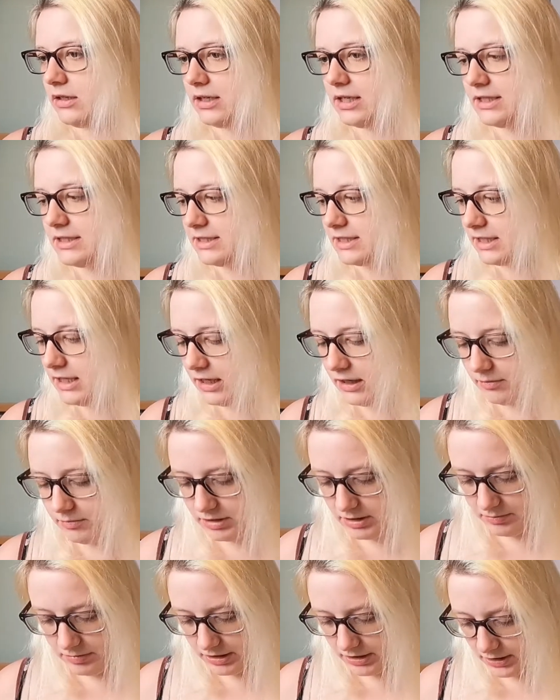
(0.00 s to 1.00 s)
Let's see how
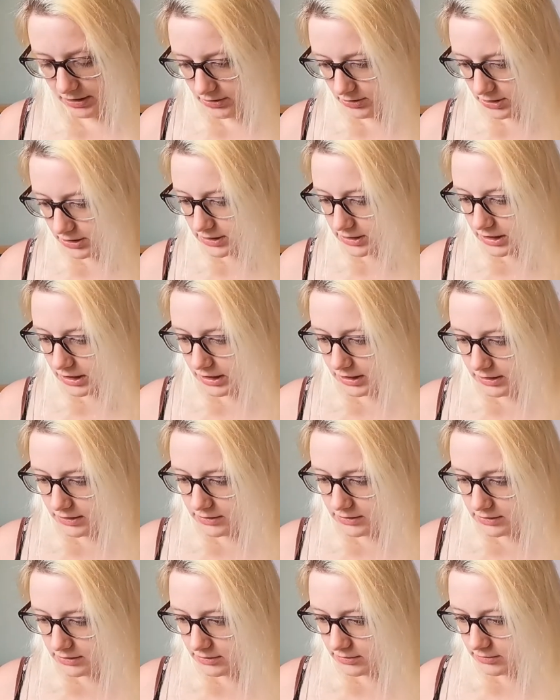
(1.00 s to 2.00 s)
many pages it
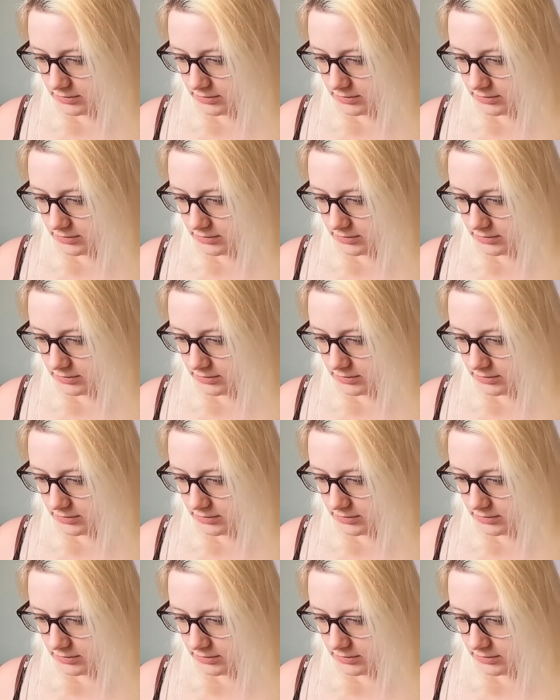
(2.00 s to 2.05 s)
is.